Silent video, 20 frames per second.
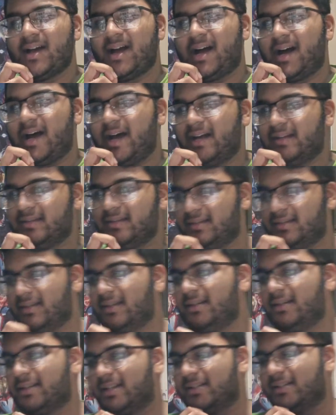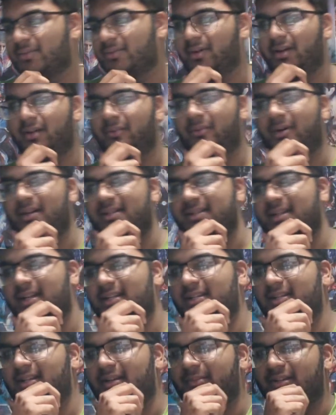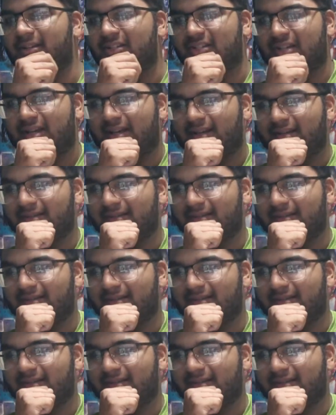I think that's what it was. Actually, let me check.